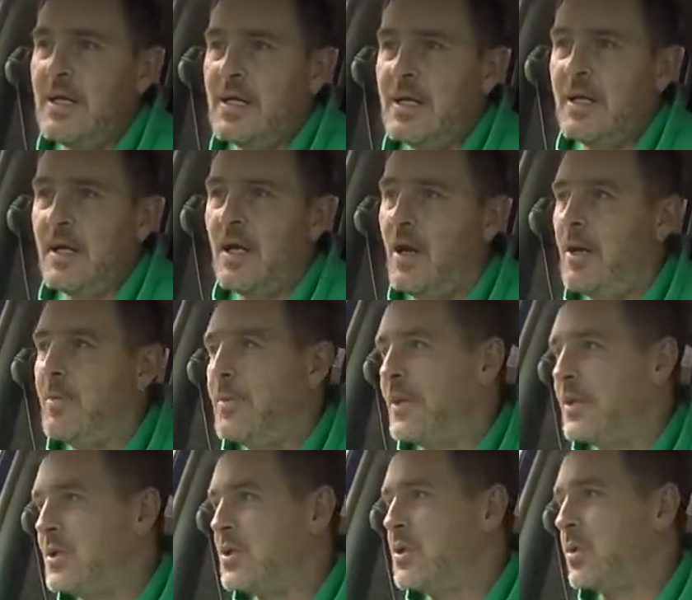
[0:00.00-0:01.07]
And I hope
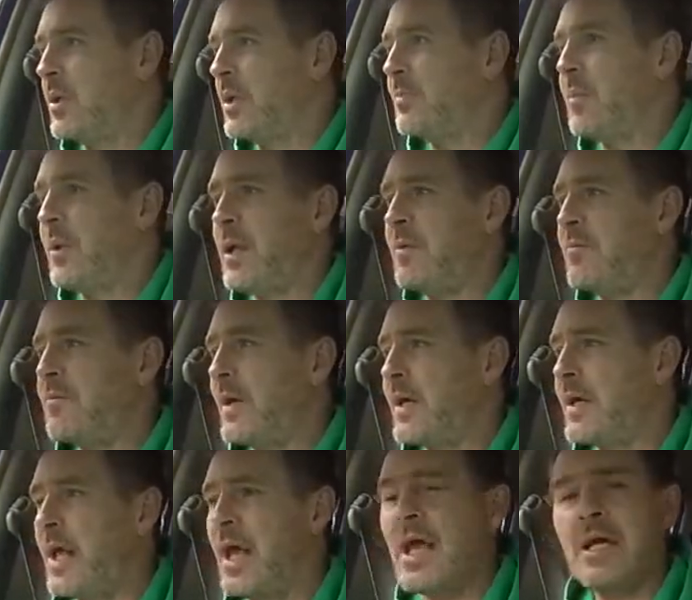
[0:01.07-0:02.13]
he enjoyed being
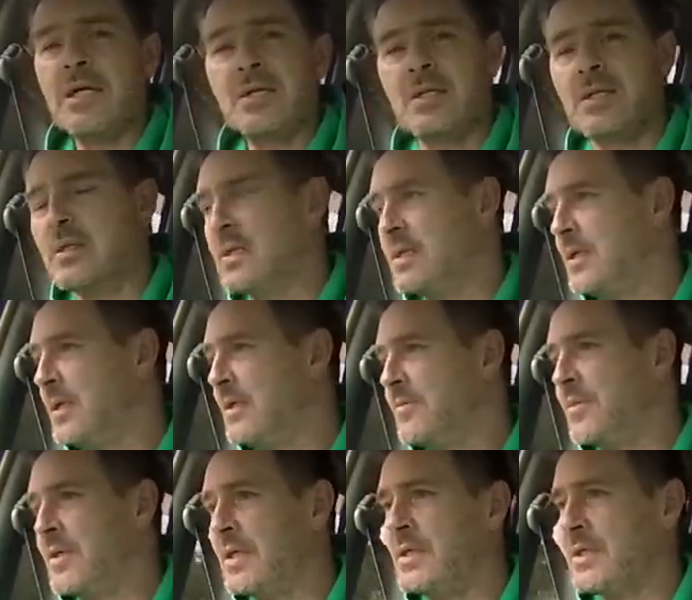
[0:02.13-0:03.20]
fucking outed
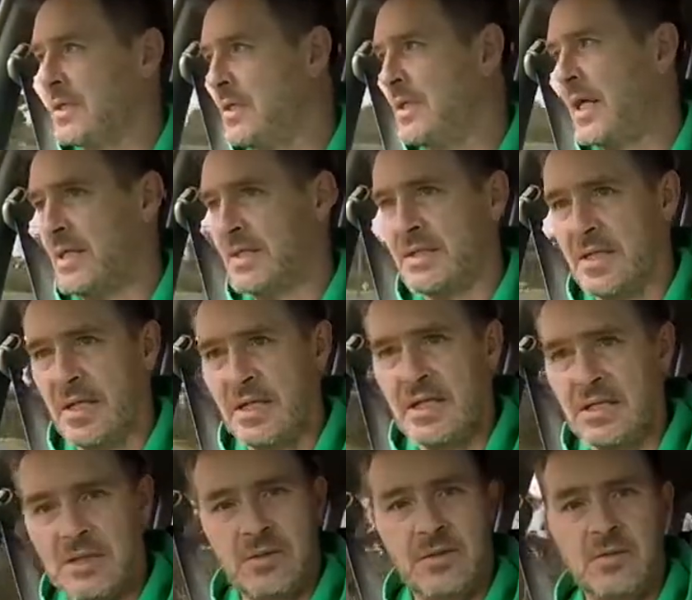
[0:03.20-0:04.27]
for his dastardly
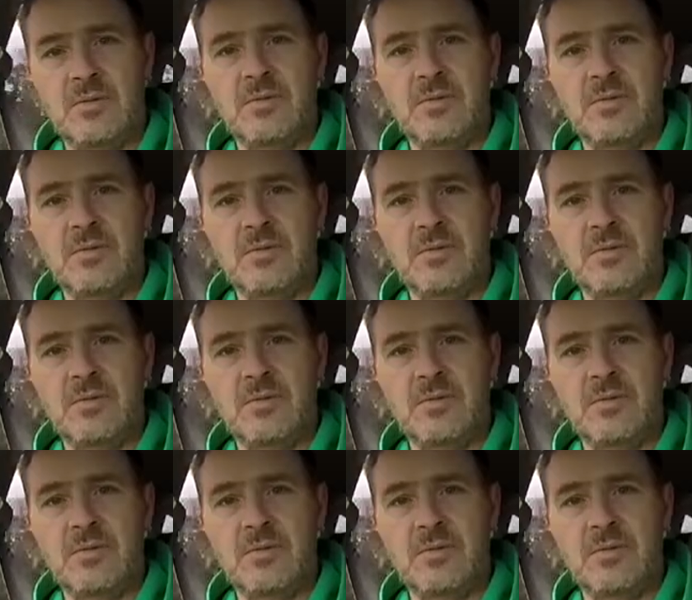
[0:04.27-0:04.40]
little